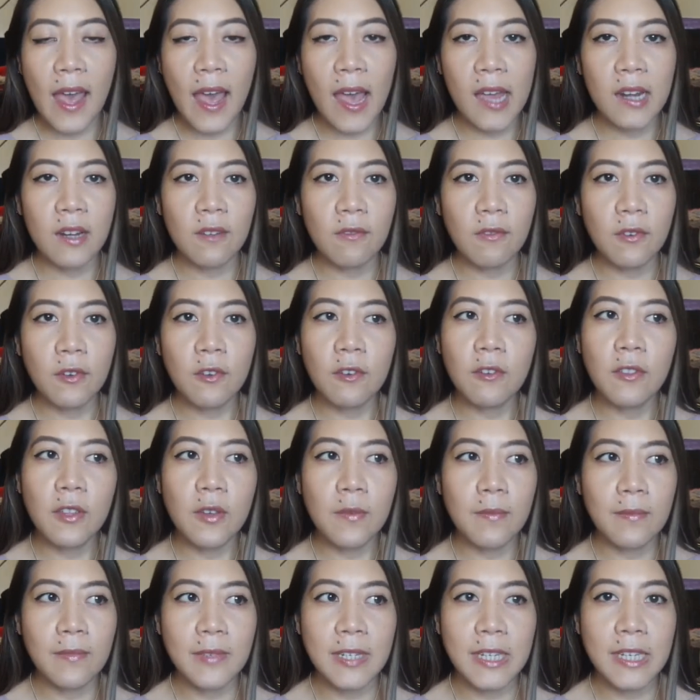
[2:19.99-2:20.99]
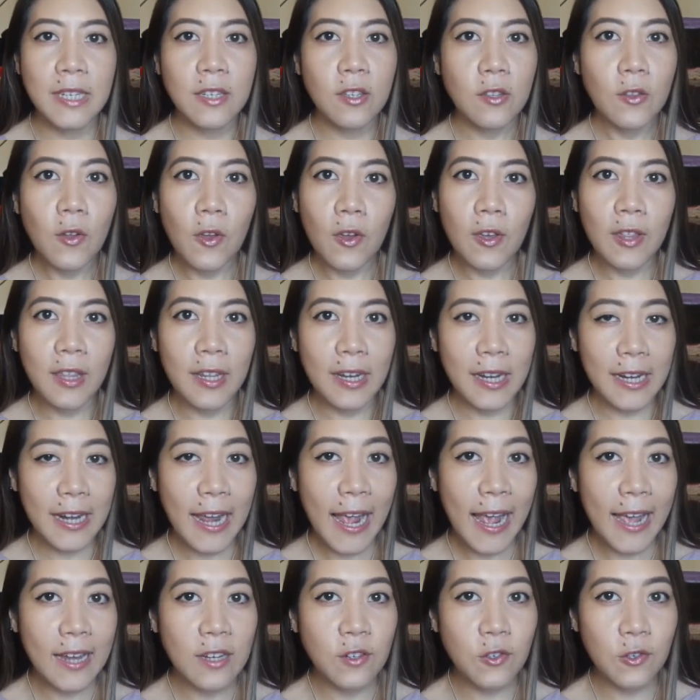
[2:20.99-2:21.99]
And a few of them didn't know that I'd
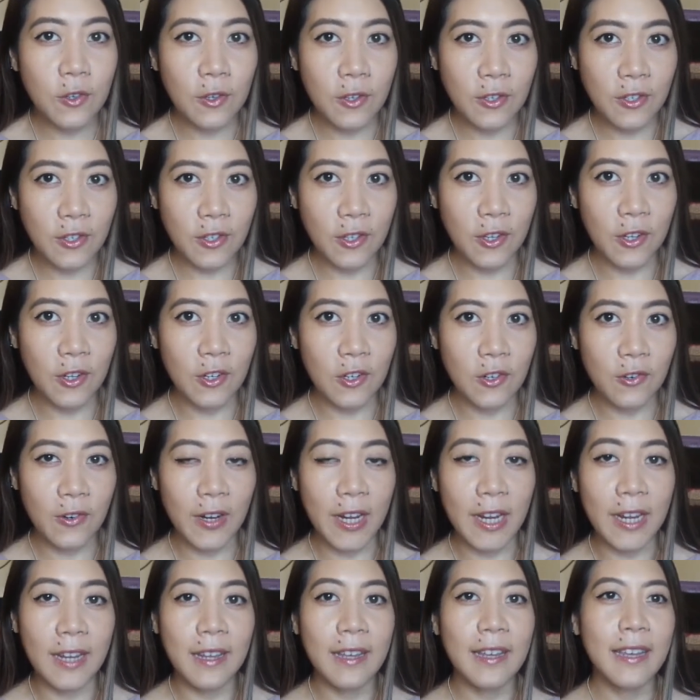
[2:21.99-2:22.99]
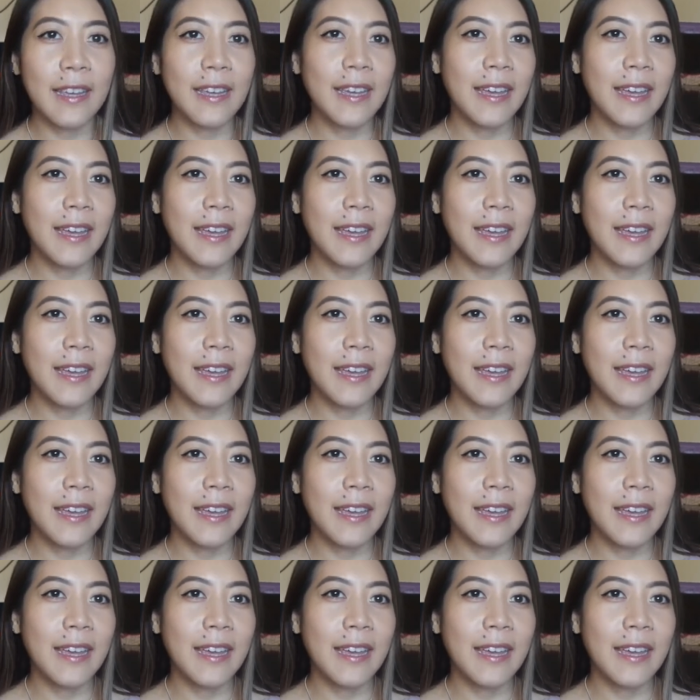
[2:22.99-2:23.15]
had jaw surgery,